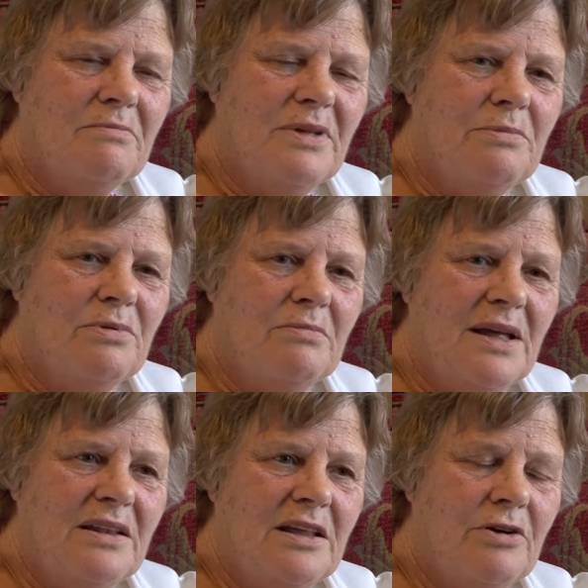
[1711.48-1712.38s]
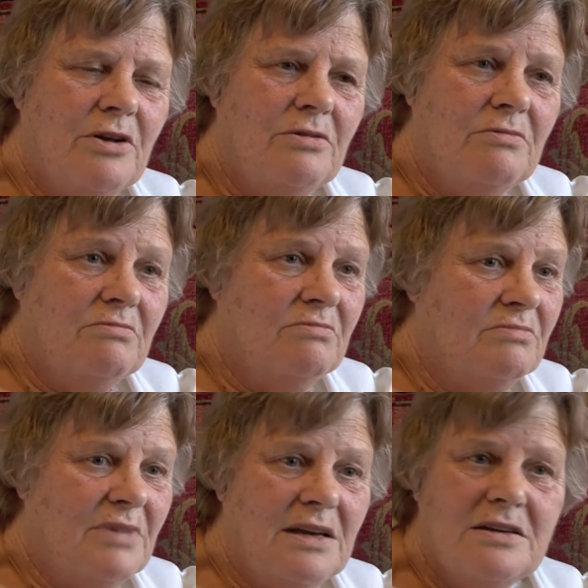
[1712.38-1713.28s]
People made their own
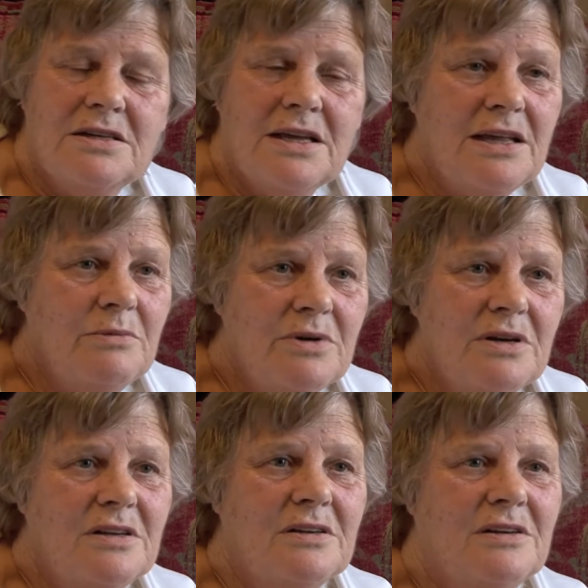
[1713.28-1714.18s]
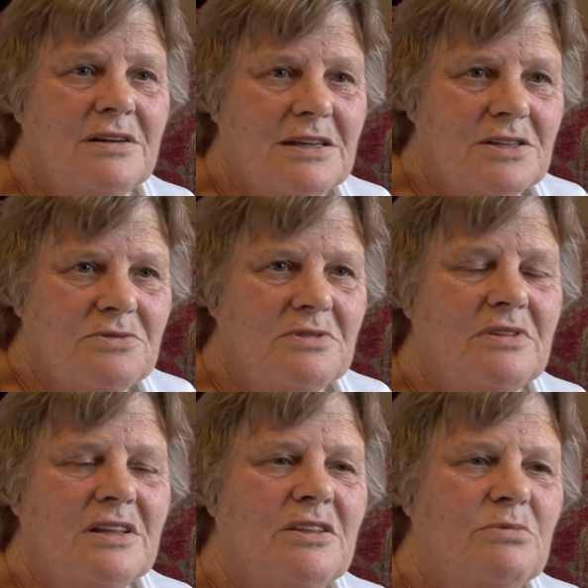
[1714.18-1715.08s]
entertainment and that sort of
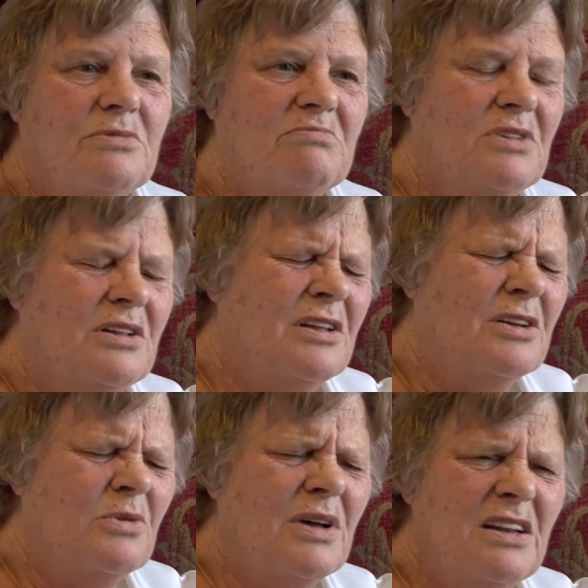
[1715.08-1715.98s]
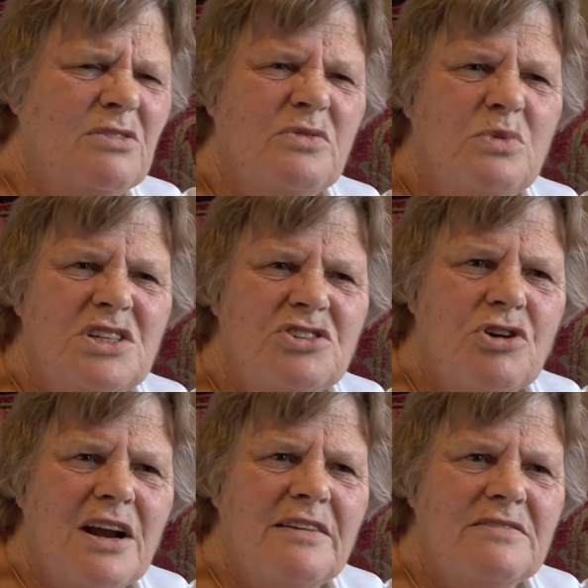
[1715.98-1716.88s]
thing. There were quite a lot of whist
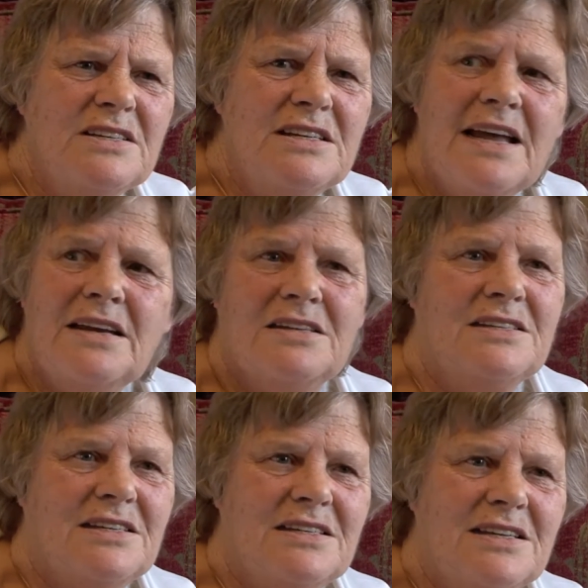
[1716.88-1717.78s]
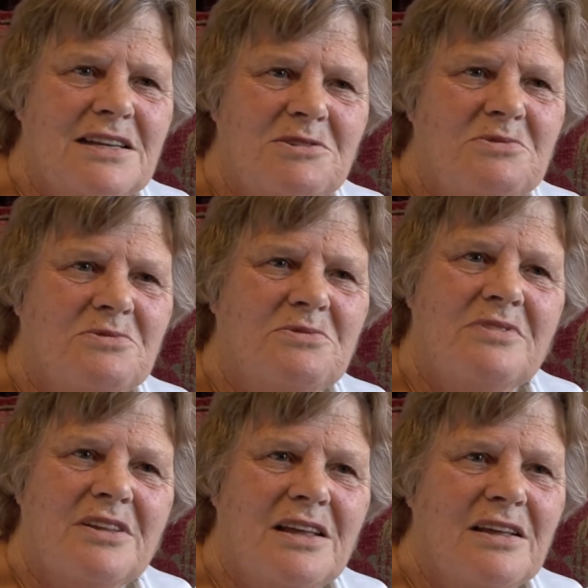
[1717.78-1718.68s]
drives and dances, that sort of
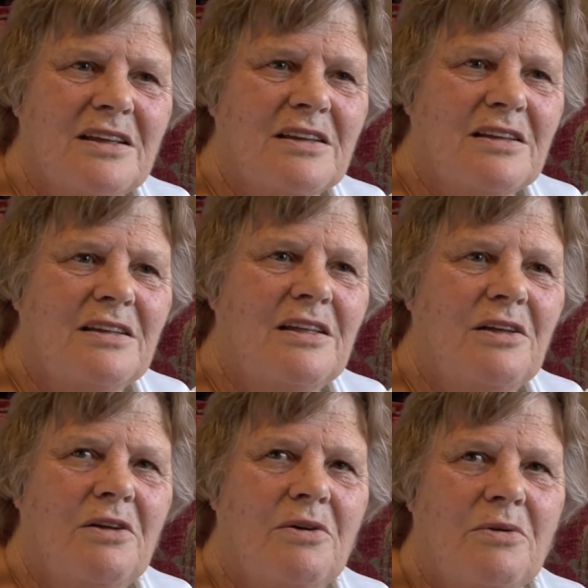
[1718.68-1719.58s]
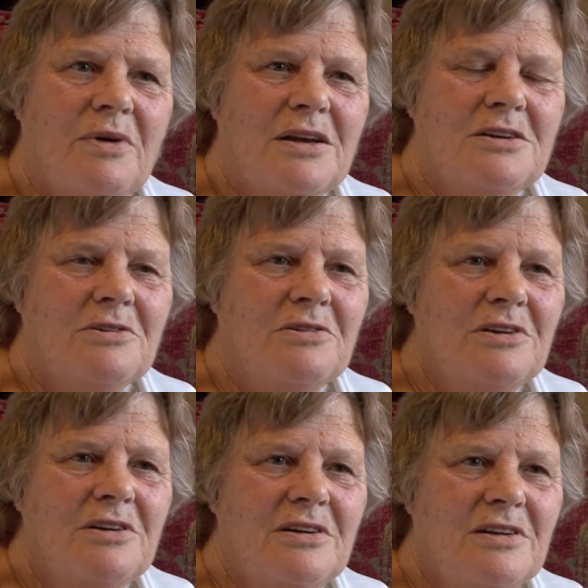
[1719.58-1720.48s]
thing, went
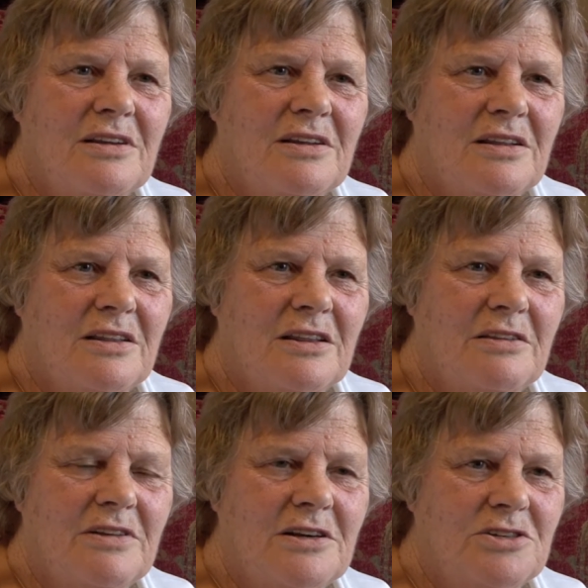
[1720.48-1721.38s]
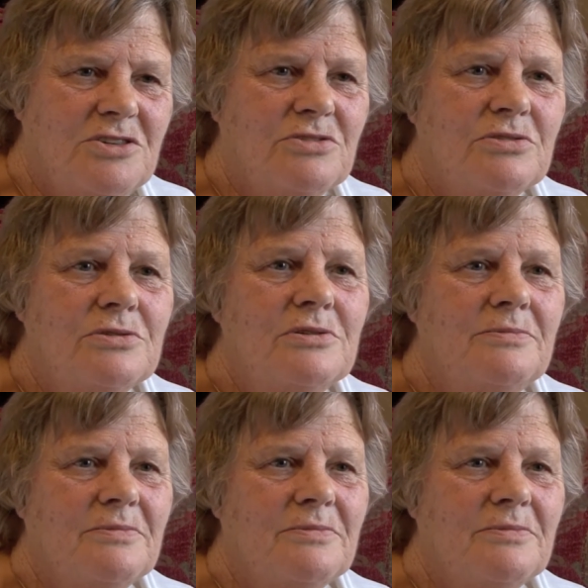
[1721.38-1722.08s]
on in the village hall.